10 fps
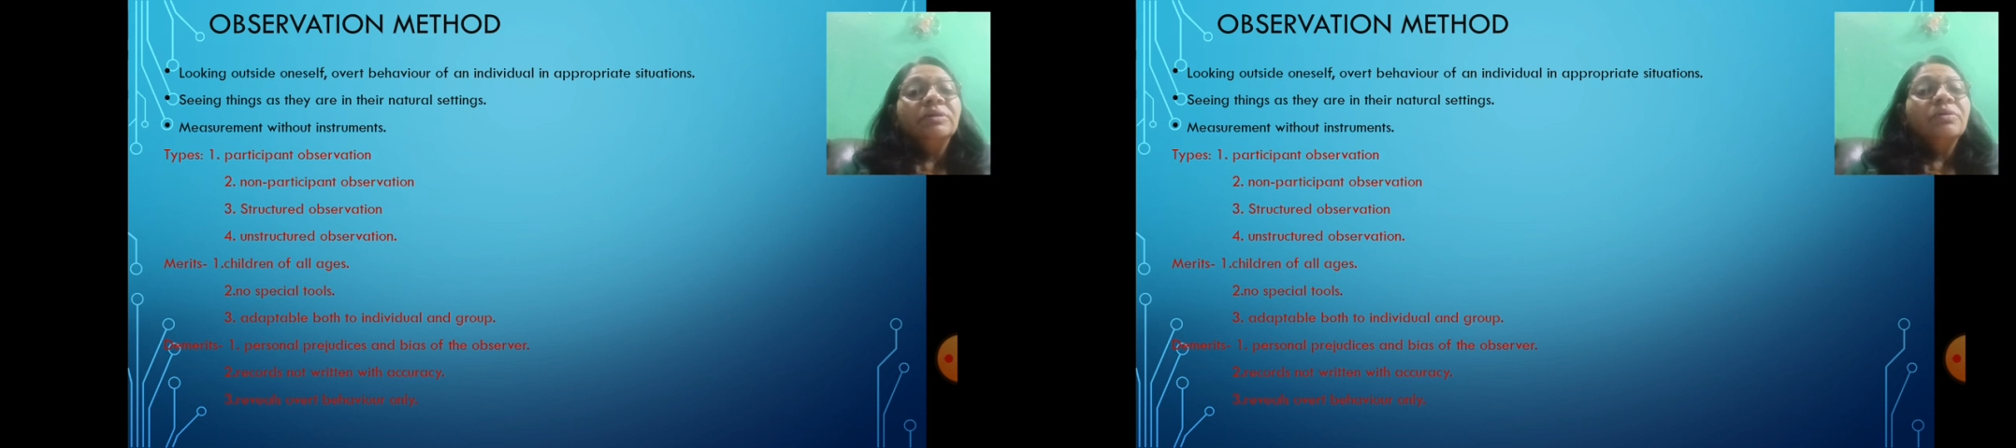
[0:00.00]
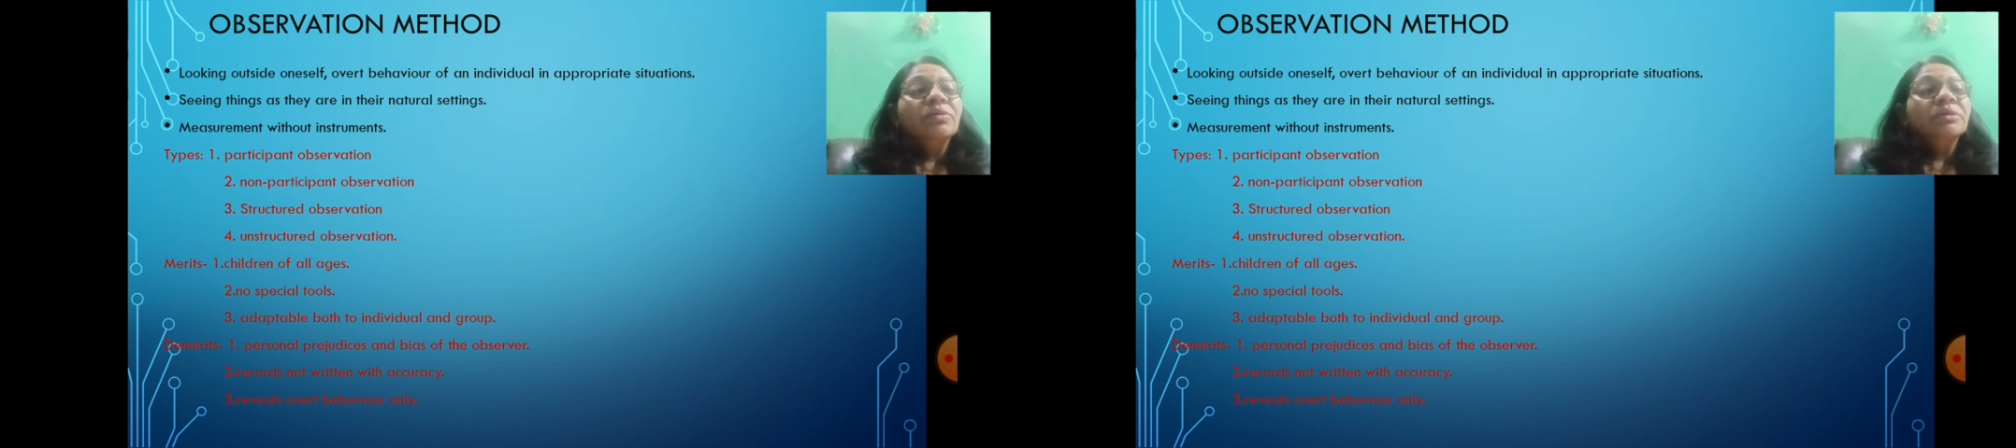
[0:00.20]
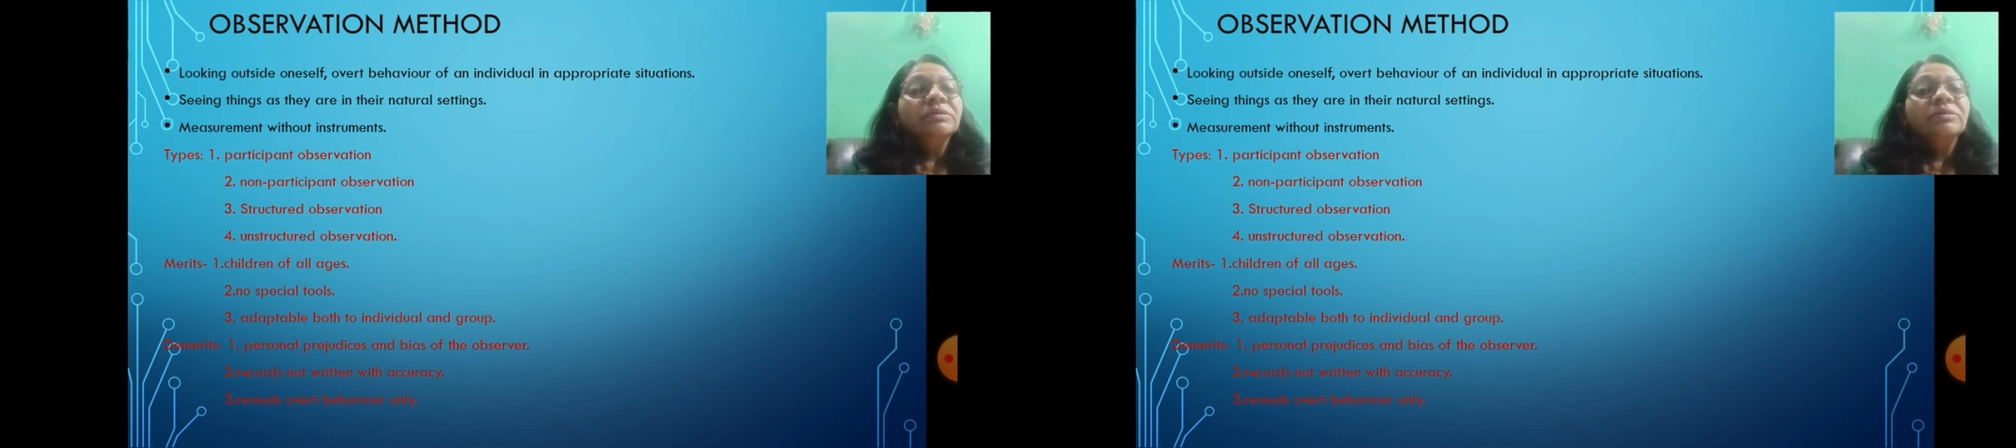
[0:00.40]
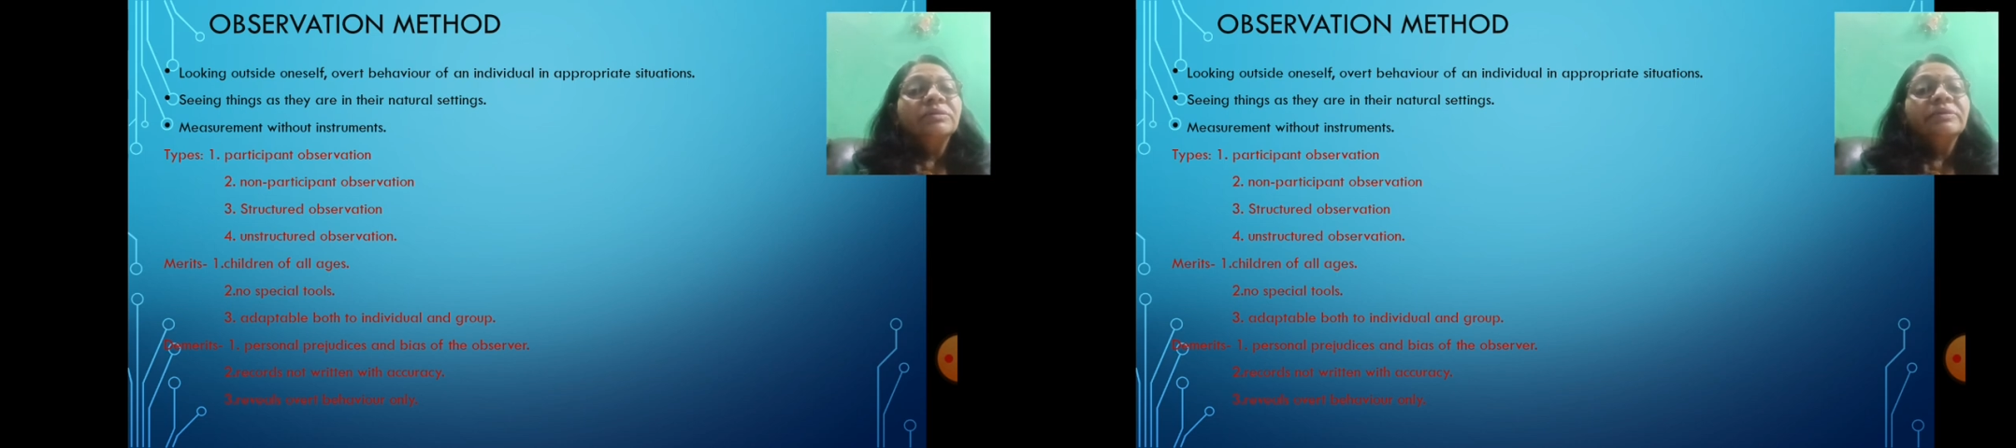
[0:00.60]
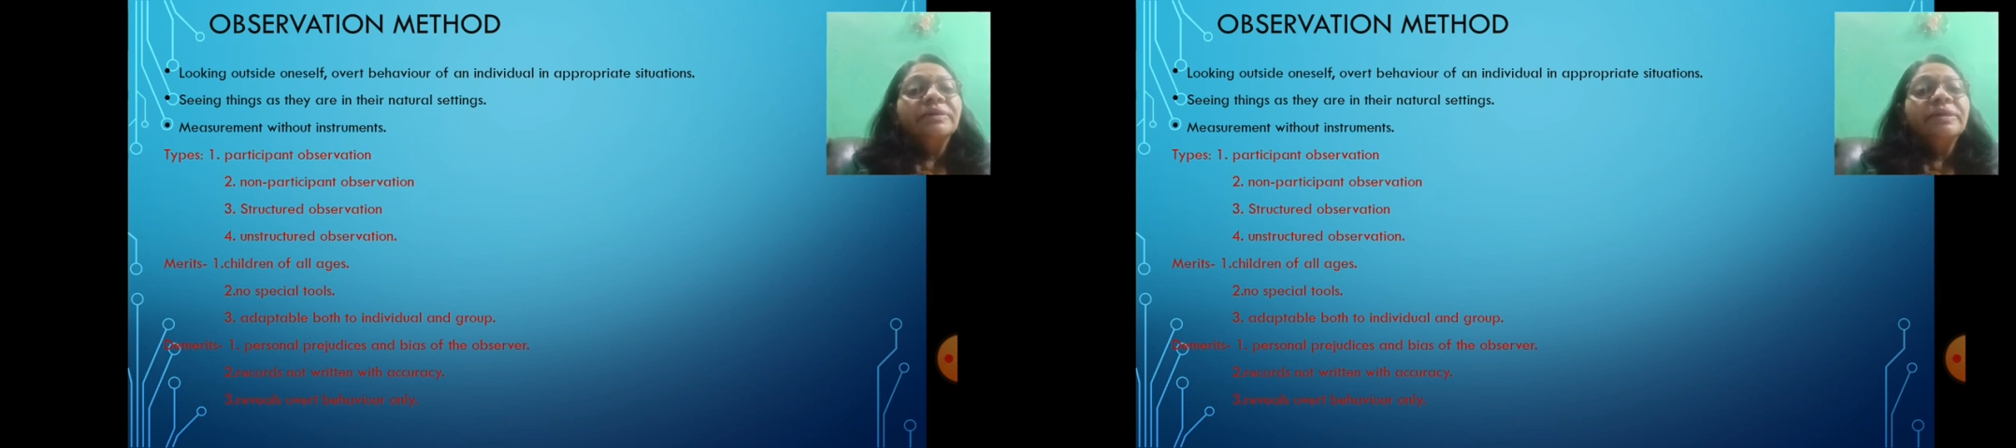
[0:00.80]
records not
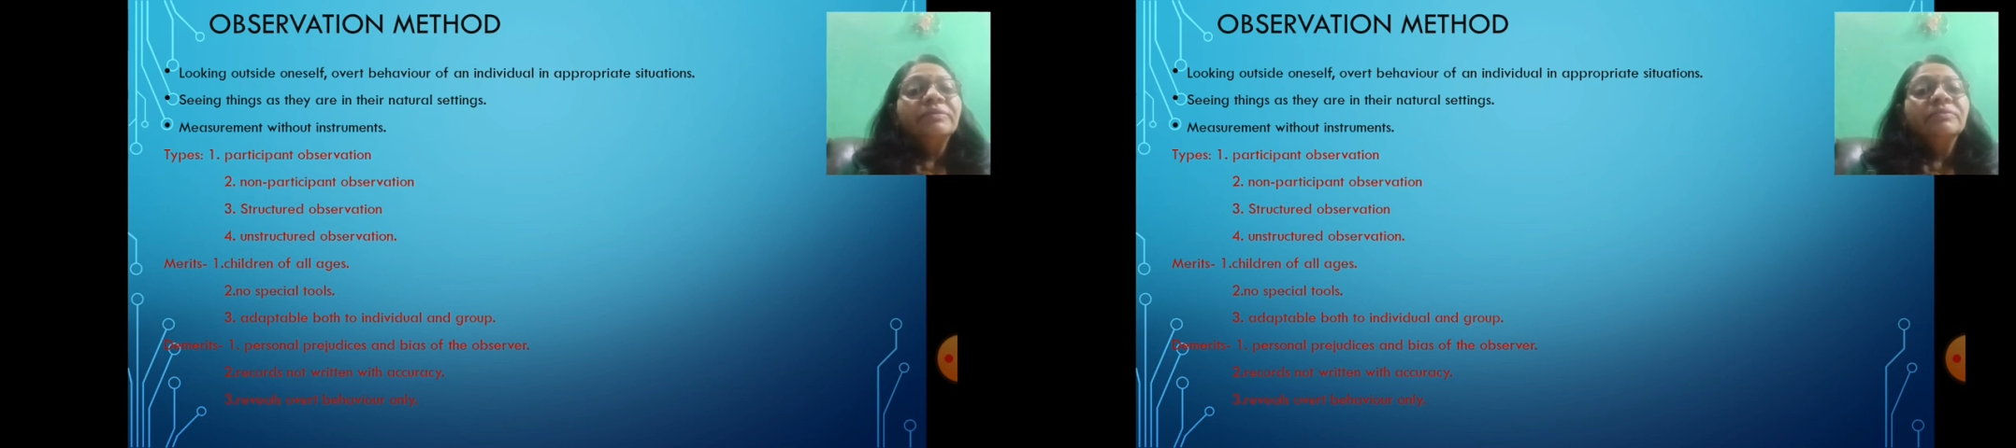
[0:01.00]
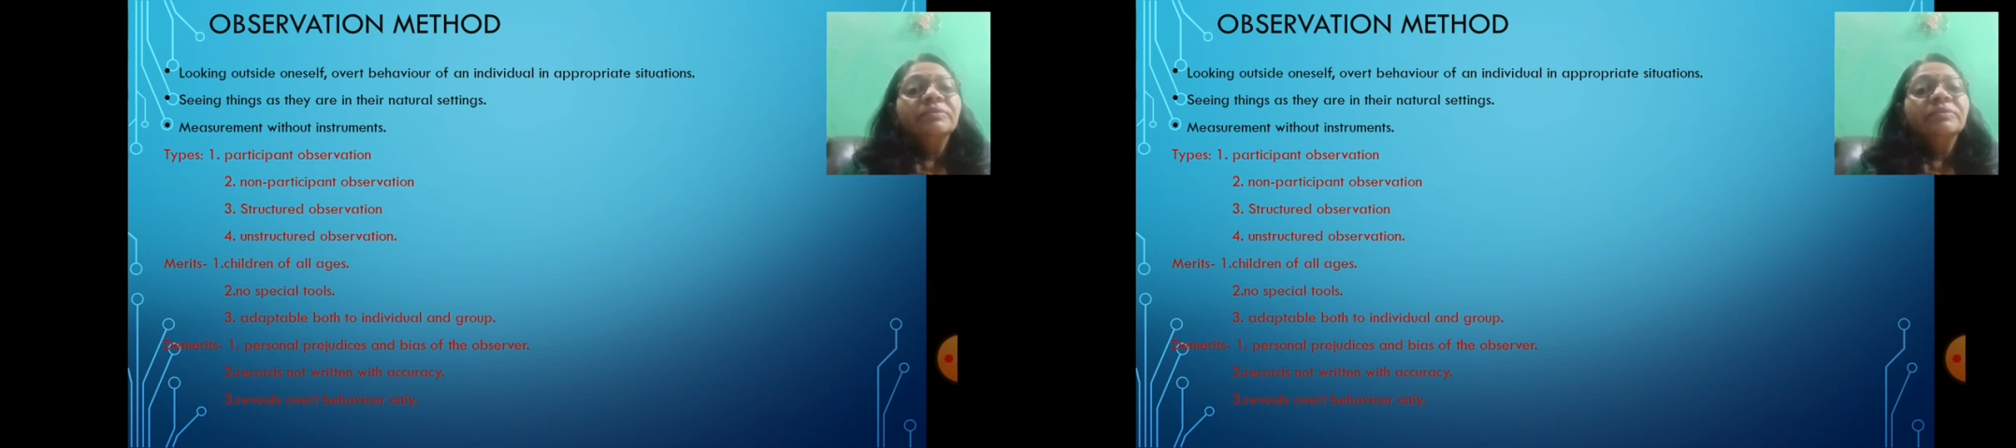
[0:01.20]
written